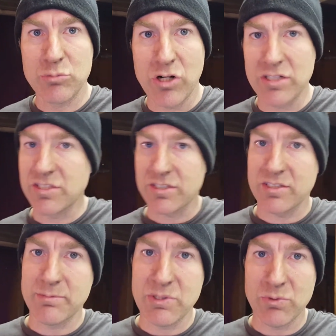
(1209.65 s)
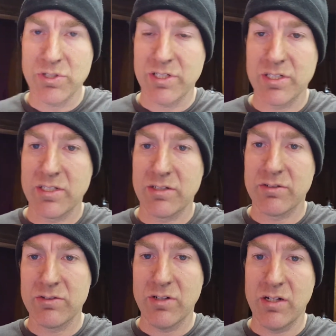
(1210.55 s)
and projects I've been
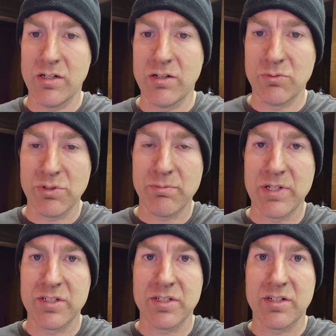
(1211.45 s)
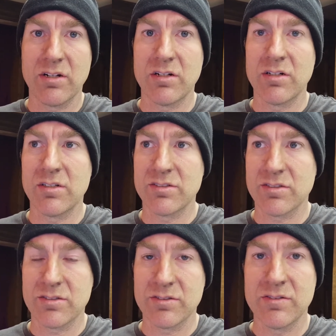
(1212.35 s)
working on with my
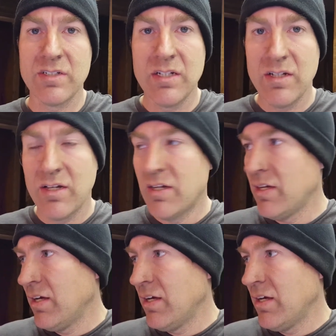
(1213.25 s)
cars, and